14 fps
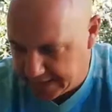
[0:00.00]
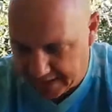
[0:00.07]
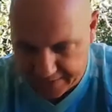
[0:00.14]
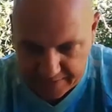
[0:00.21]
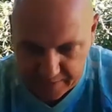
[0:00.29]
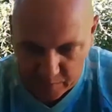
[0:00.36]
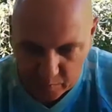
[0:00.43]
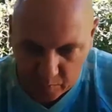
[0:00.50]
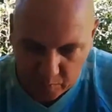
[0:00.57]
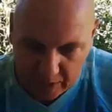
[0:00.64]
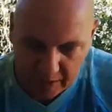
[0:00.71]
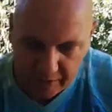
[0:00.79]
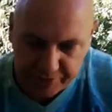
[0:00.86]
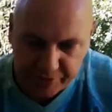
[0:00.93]
and then
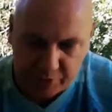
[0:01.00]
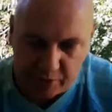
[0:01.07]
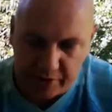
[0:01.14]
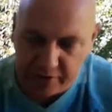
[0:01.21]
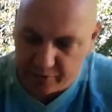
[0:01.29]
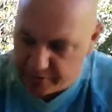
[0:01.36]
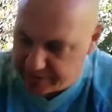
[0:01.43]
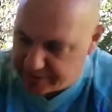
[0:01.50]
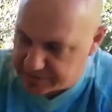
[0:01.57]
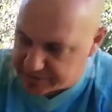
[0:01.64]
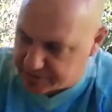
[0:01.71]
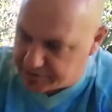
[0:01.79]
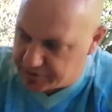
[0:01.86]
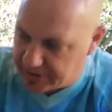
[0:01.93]
while you're trawling, you always
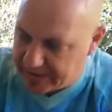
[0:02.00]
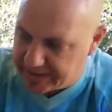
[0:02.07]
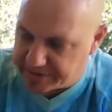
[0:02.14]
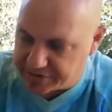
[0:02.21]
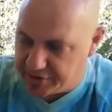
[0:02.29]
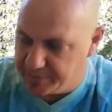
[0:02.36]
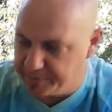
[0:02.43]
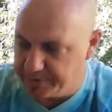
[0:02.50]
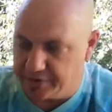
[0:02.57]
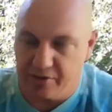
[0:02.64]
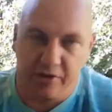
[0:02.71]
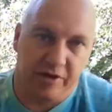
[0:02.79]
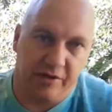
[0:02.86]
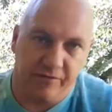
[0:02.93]
got your eyes open,
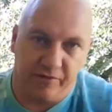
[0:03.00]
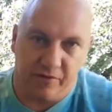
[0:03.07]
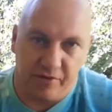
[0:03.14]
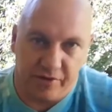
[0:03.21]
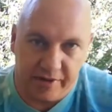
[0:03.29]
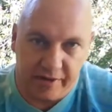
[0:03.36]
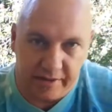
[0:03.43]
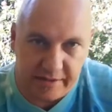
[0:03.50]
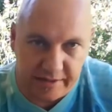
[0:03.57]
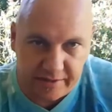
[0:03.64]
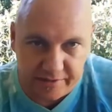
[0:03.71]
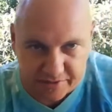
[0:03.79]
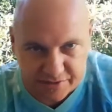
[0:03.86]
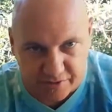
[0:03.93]
looking for the
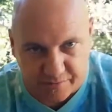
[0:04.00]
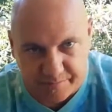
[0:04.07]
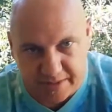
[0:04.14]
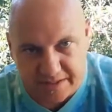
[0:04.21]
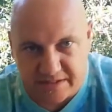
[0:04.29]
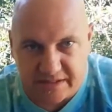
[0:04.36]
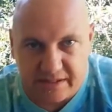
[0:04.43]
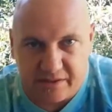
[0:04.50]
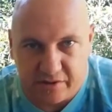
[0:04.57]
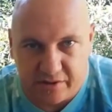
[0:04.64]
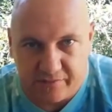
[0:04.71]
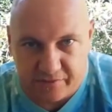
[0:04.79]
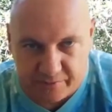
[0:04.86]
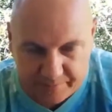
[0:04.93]
snook busting,
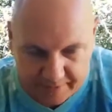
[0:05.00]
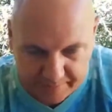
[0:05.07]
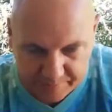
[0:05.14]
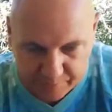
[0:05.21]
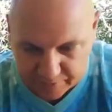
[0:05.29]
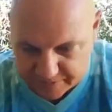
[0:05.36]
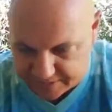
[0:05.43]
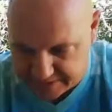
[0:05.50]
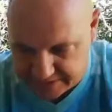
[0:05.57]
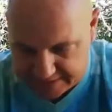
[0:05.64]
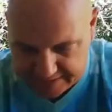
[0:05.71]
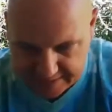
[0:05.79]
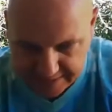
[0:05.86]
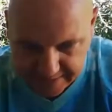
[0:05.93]
looking for the bait balls, things
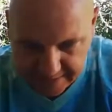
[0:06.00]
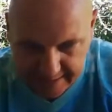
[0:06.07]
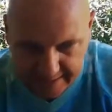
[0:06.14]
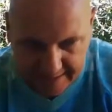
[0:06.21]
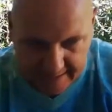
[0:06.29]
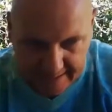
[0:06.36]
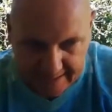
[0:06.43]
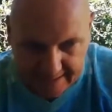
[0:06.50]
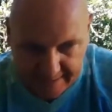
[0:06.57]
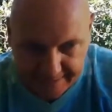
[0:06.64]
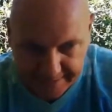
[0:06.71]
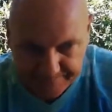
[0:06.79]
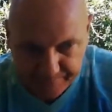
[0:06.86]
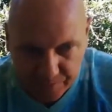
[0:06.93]
like that,
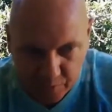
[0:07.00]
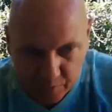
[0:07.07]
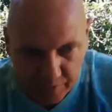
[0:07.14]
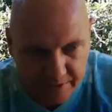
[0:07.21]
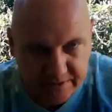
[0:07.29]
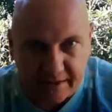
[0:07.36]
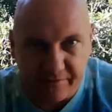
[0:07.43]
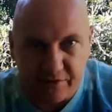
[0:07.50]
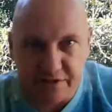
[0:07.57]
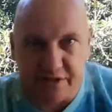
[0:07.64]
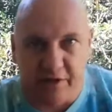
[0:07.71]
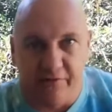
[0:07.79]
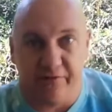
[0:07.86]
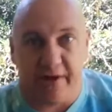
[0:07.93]
and always have
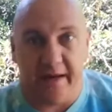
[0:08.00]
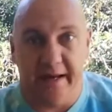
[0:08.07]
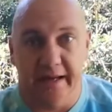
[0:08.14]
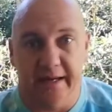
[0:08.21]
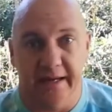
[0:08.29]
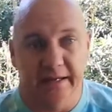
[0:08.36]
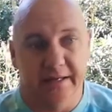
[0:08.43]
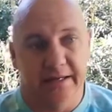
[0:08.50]
yourself a